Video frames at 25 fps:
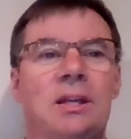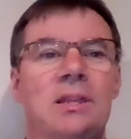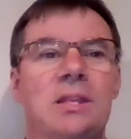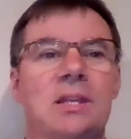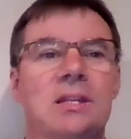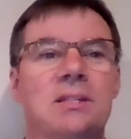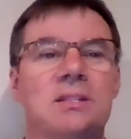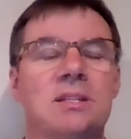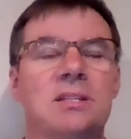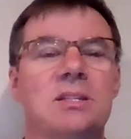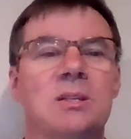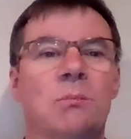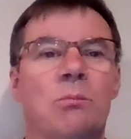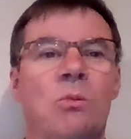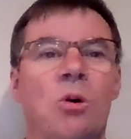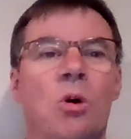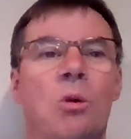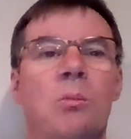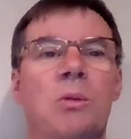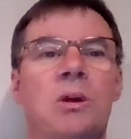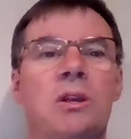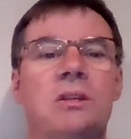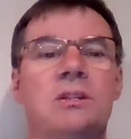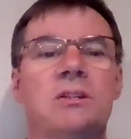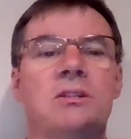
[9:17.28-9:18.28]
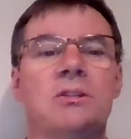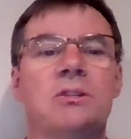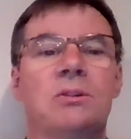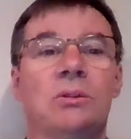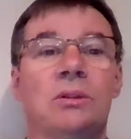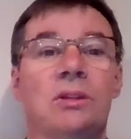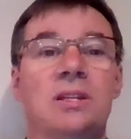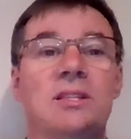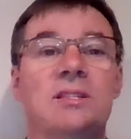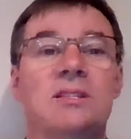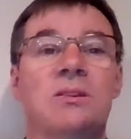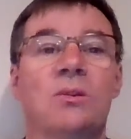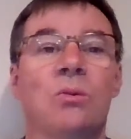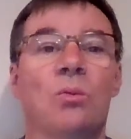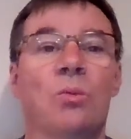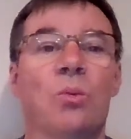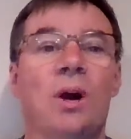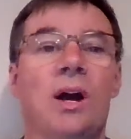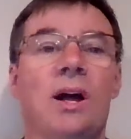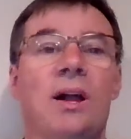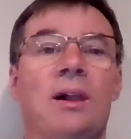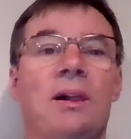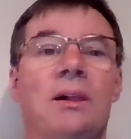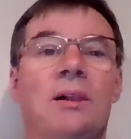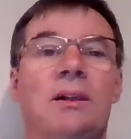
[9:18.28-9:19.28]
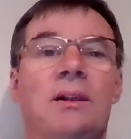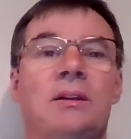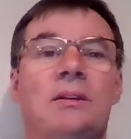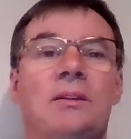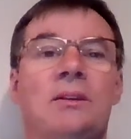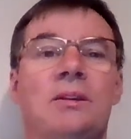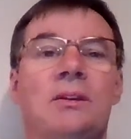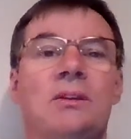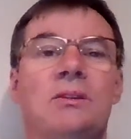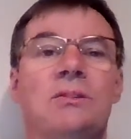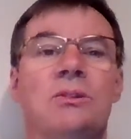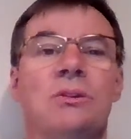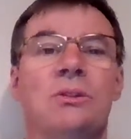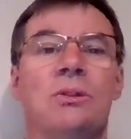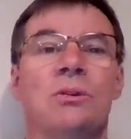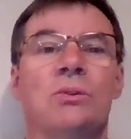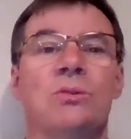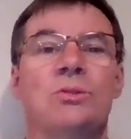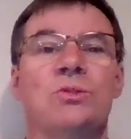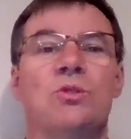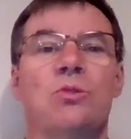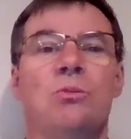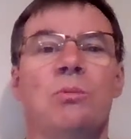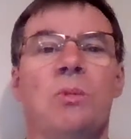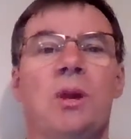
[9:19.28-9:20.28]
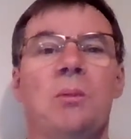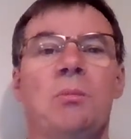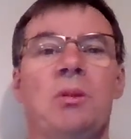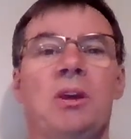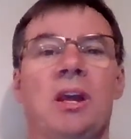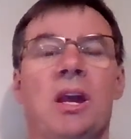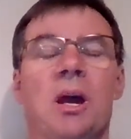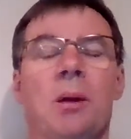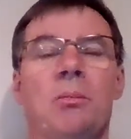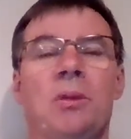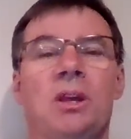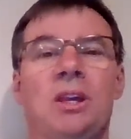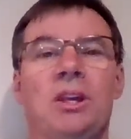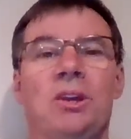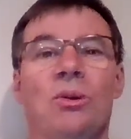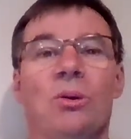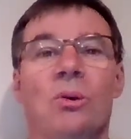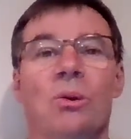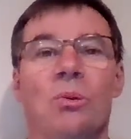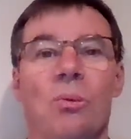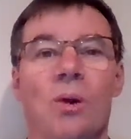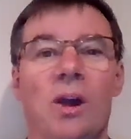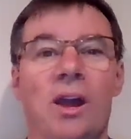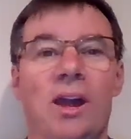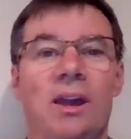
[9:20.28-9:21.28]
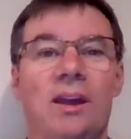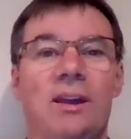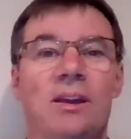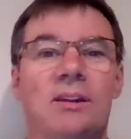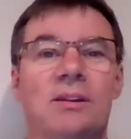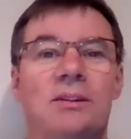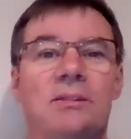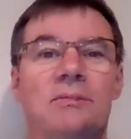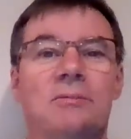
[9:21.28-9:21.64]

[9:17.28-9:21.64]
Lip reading: This is a moment to listen well to those who may be coming your way.